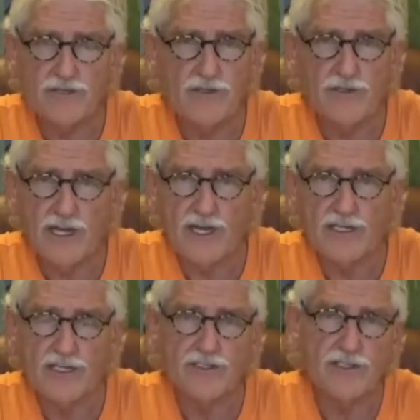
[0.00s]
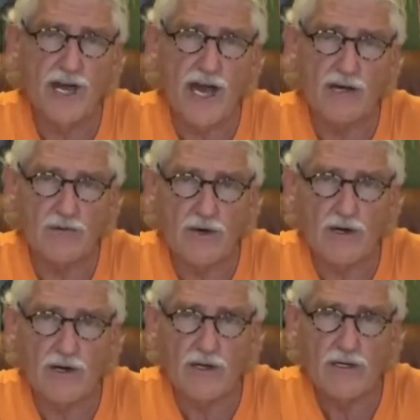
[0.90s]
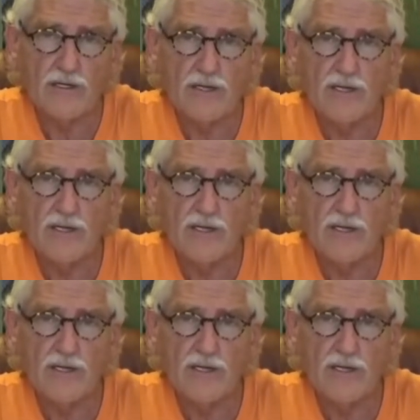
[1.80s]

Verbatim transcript: If you can, get your diet raw.